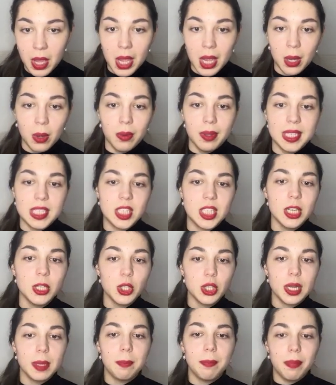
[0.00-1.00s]
With such
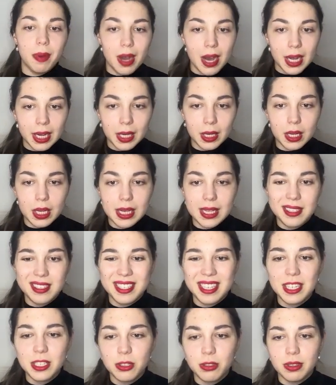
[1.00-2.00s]
a pattern, it's
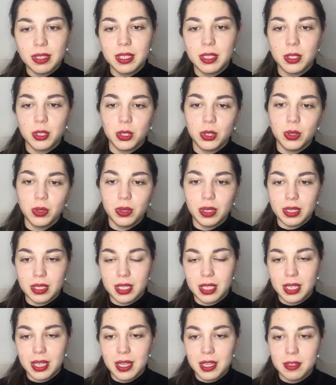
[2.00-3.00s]
necessary to
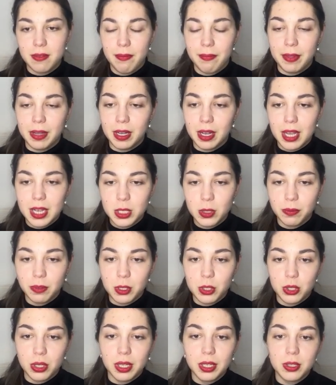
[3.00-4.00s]
assess the last of the
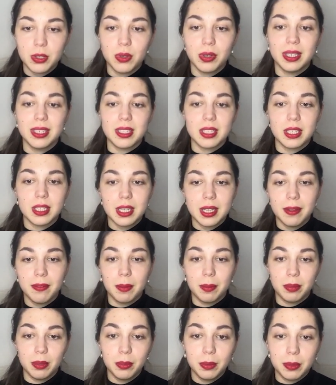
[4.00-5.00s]
chart to understand the
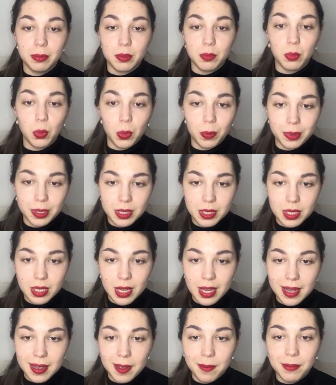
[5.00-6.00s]
predominant movement.
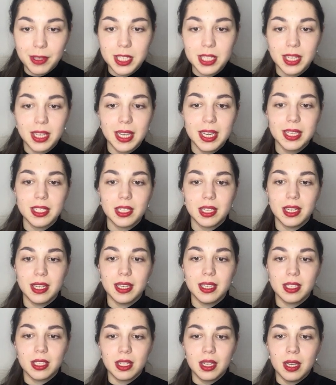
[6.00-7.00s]
In this case,
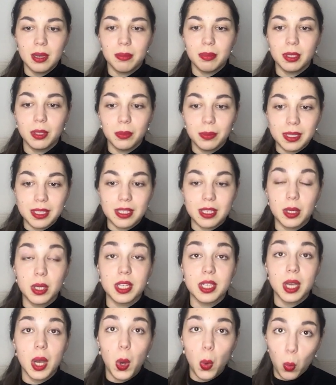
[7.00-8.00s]
it's predominantly
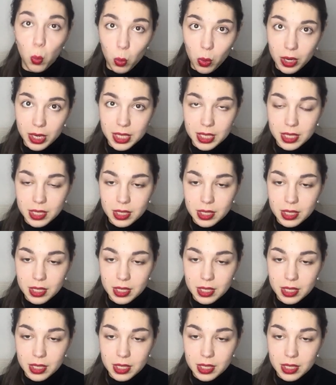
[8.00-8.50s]
downward.